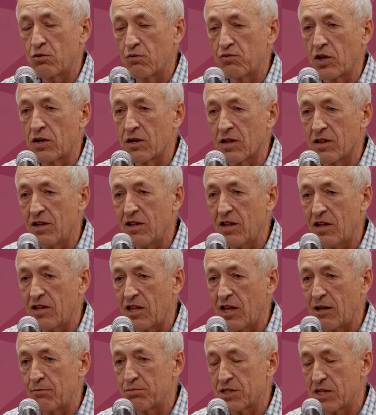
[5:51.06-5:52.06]
of the
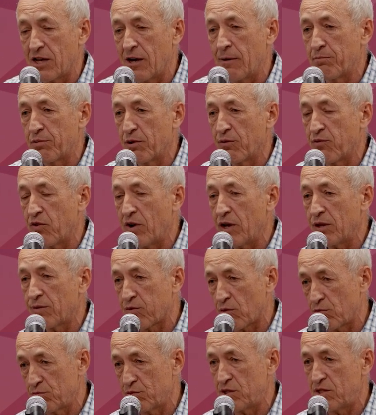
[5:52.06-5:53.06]
clonotypes amplified
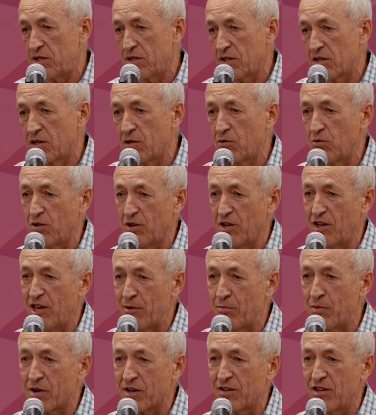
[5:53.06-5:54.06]
from single
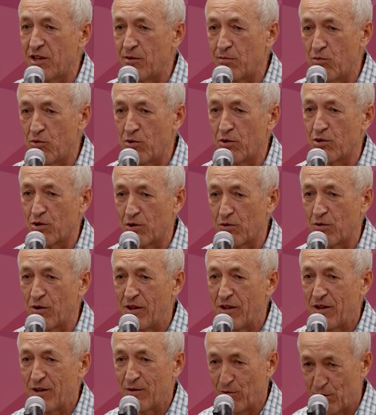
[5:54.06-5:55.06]
mRNA molecule.
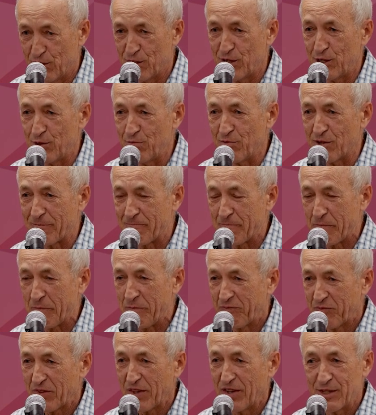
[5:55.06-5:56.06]
What does it mean?
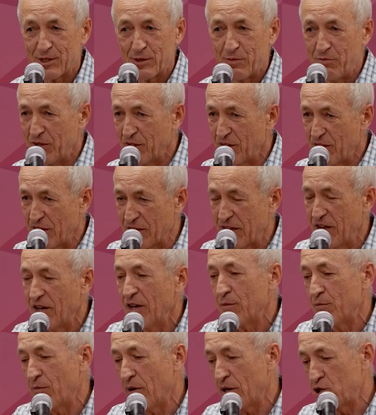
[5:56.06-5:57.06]
It means that
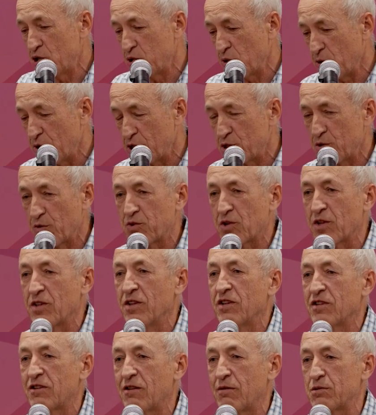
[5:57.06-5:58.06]
majority of
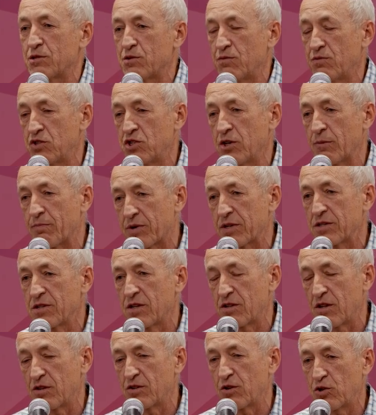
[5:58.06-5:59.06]
clonotypes which are
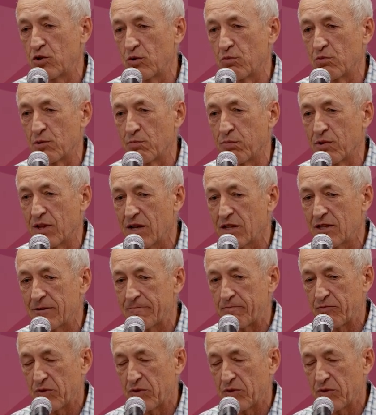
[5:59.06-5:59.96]
present in the human blood